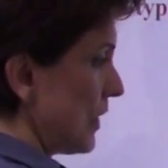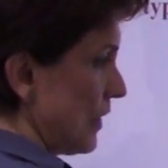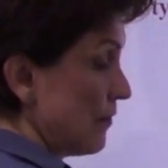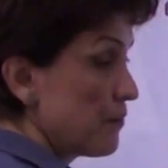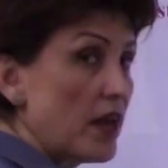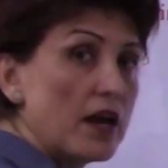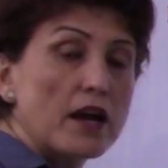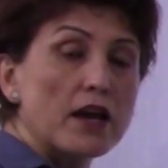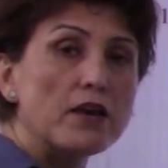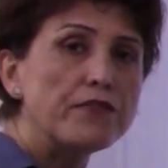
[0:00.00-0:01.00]
B.
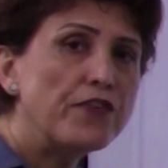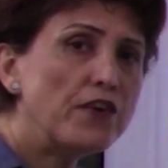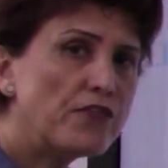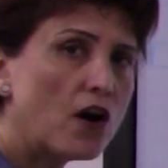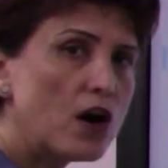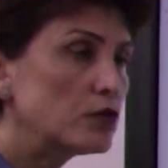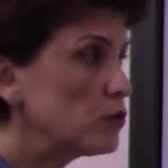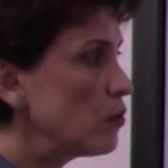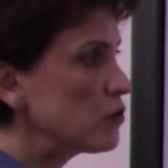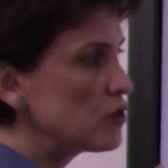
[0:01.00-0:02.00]
If we
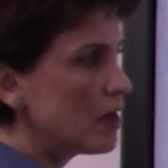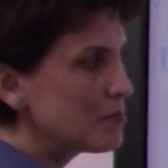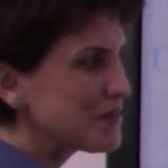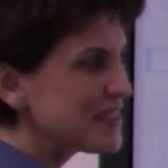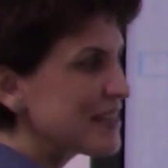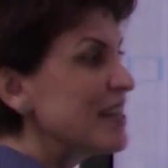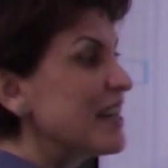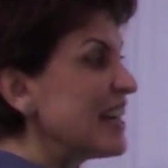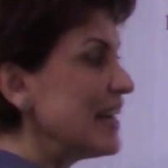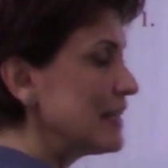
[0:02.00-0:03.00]
found those numbers,
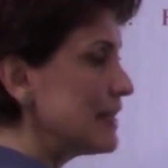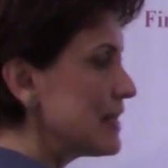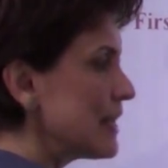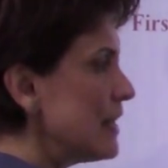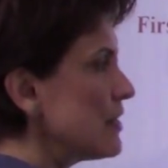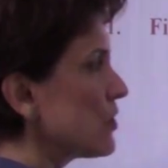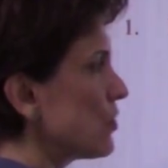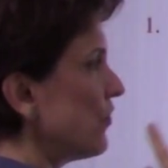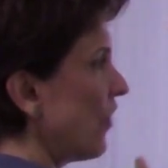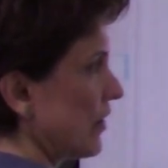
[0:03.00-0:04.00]
it is
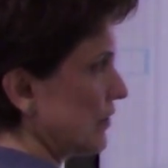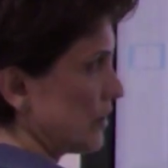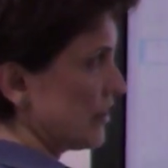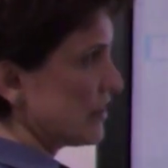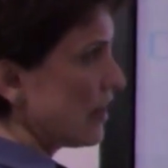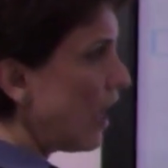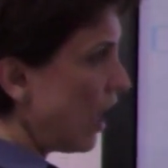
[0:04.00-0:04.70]
easy to factorize.